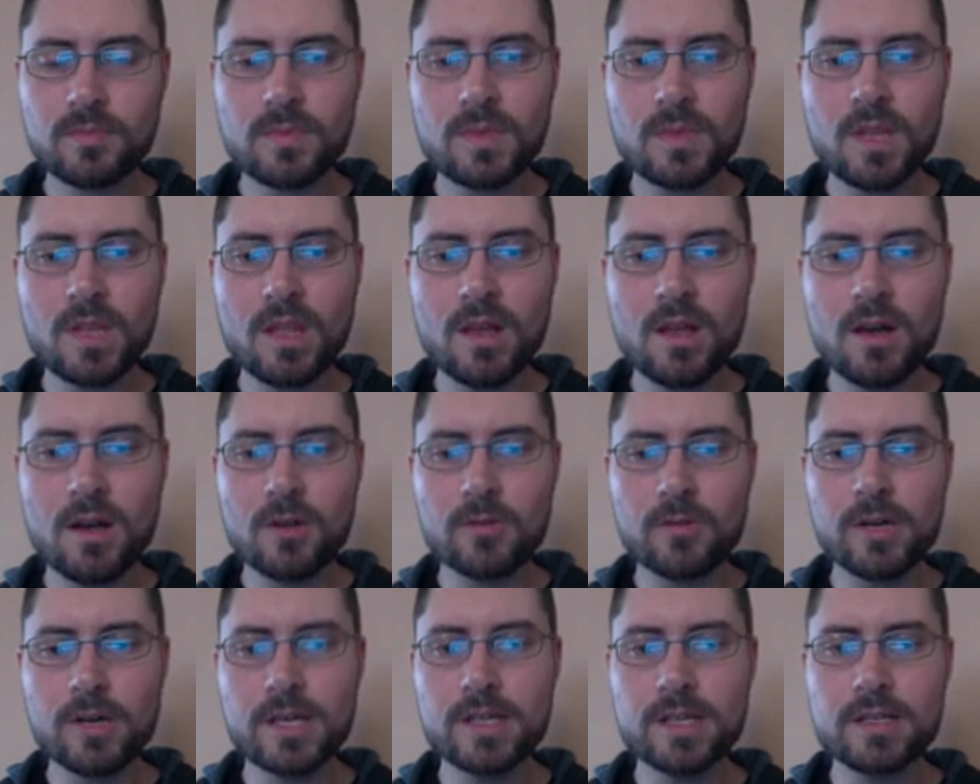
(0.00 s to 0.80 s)
All
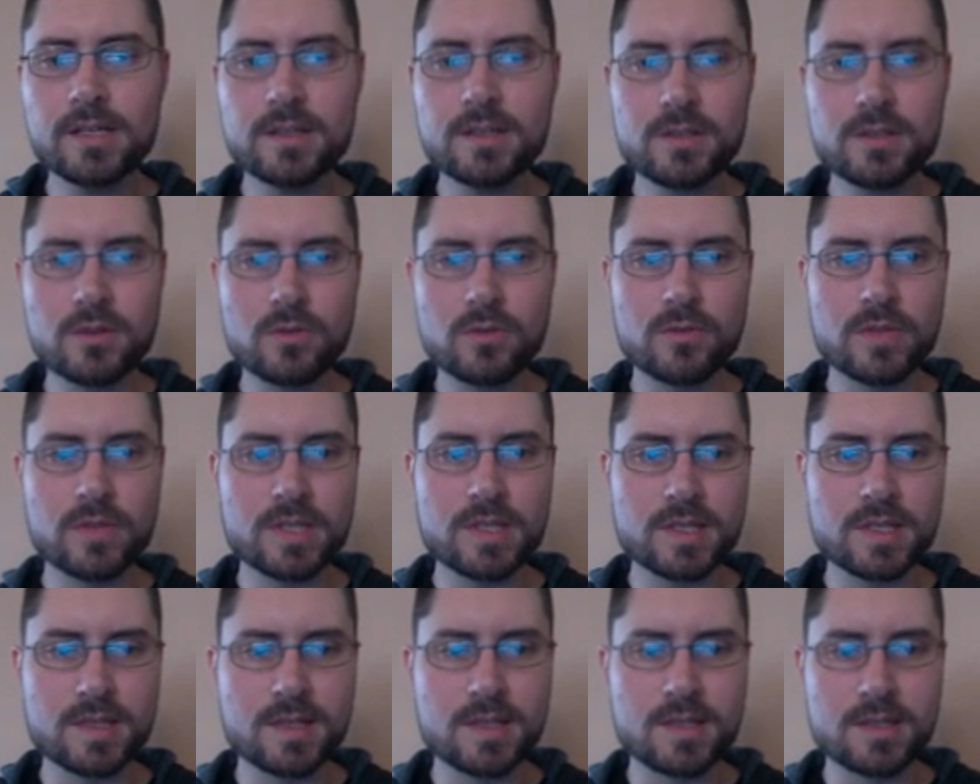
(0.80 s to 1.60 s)
right, so this
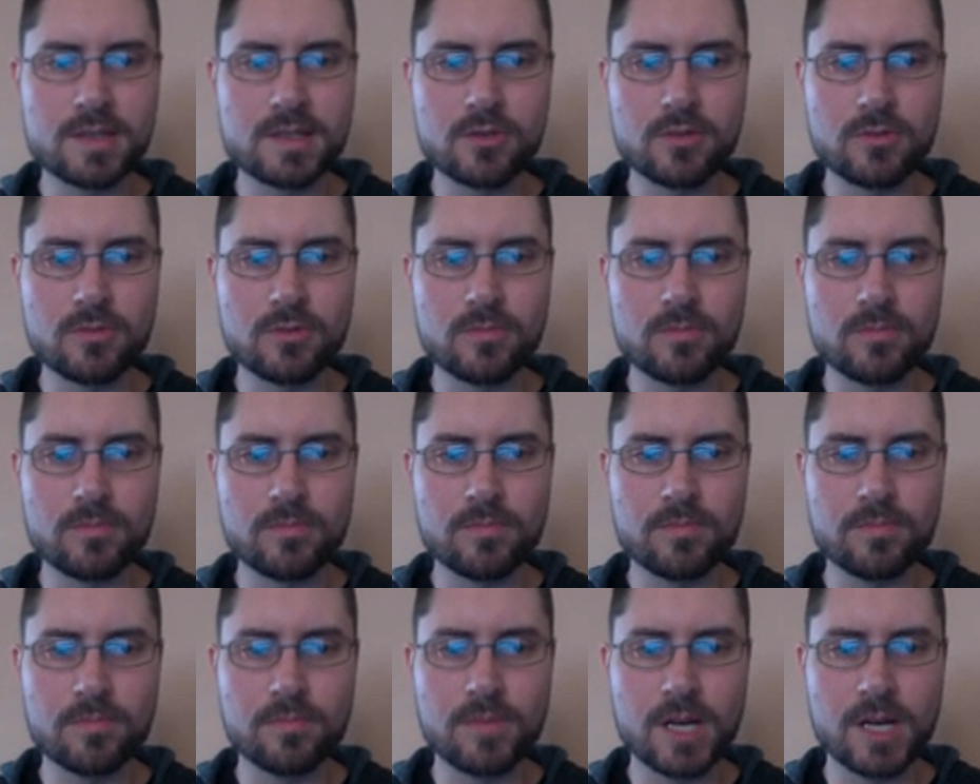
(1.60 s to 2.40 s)
is the zoom
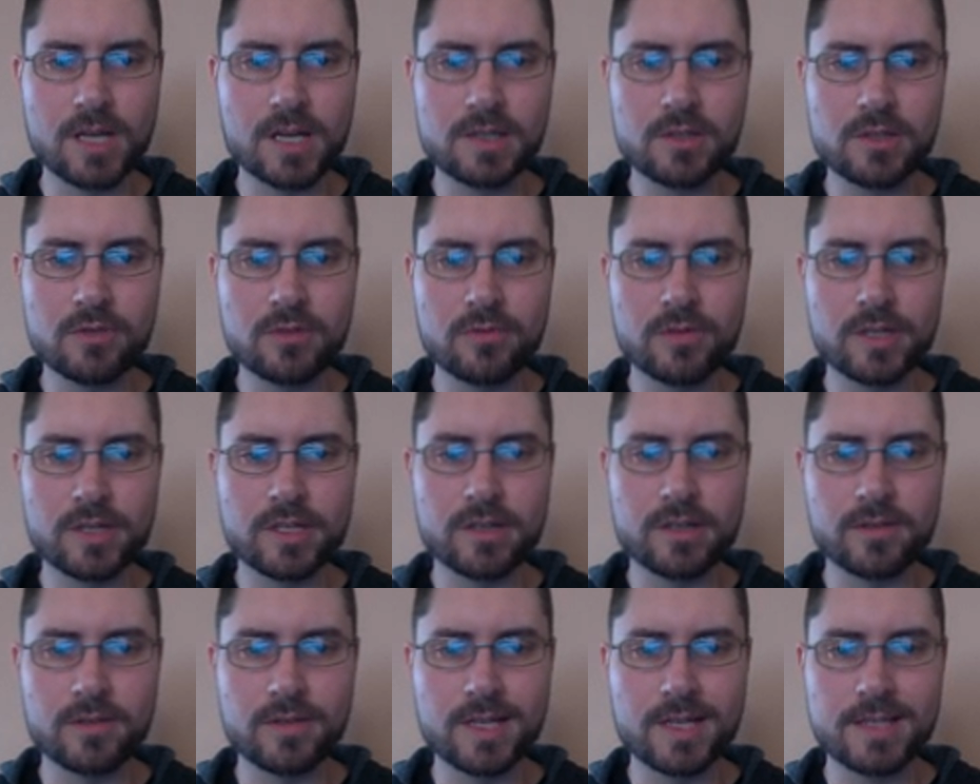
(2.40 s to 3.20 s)
box over
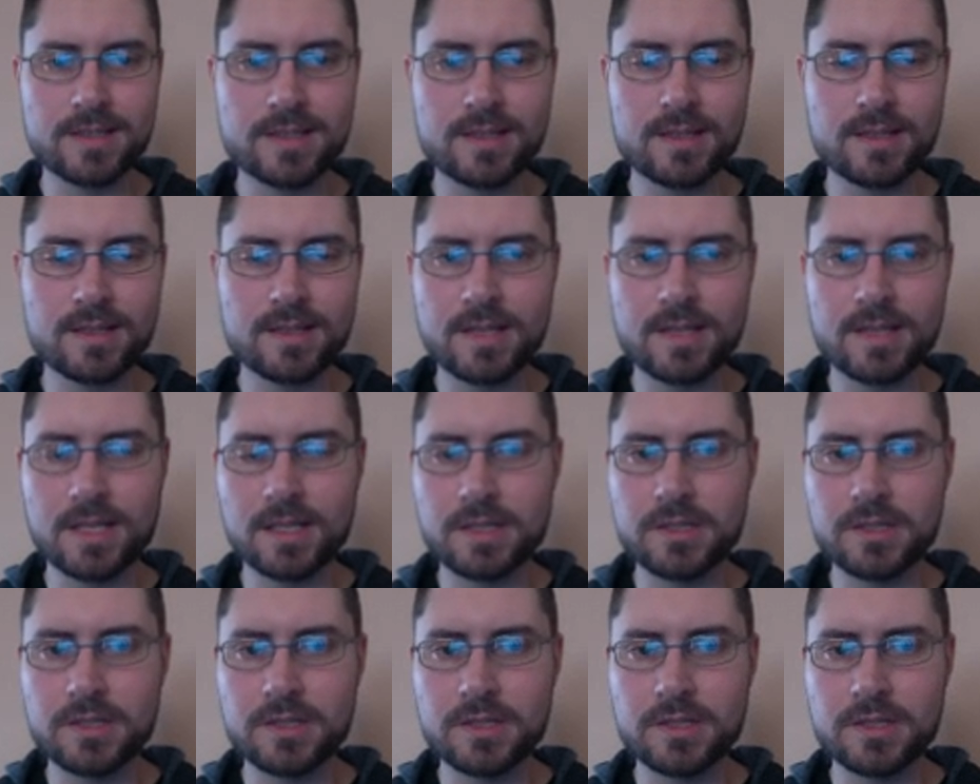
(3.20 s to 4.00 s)
here that
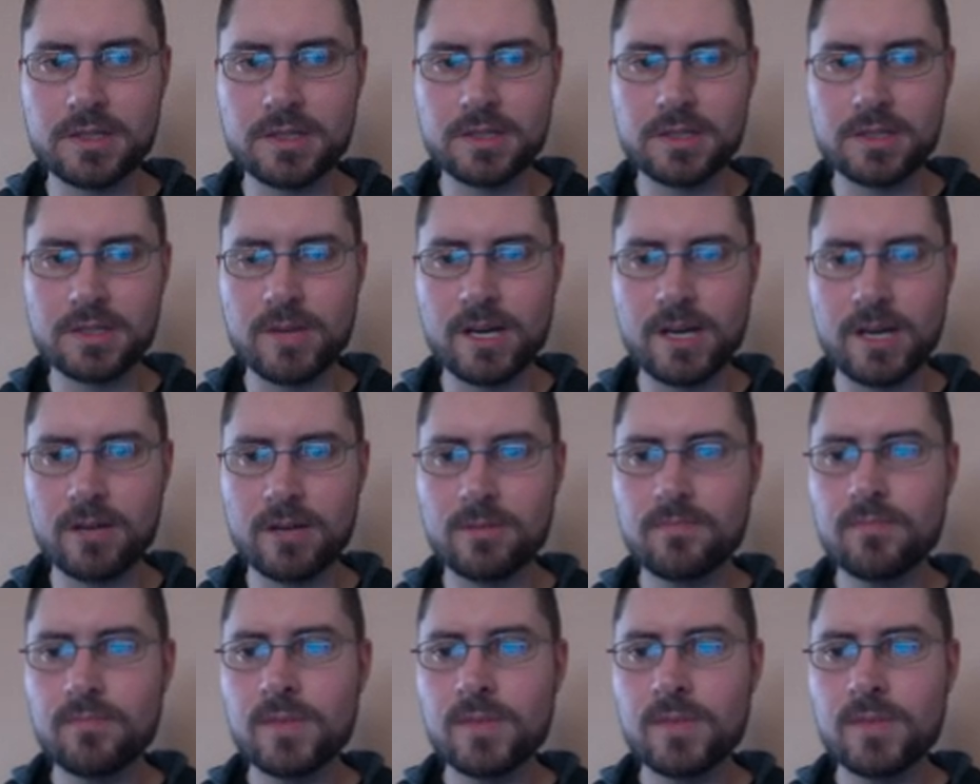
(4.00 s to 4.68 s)
lets you zoom out.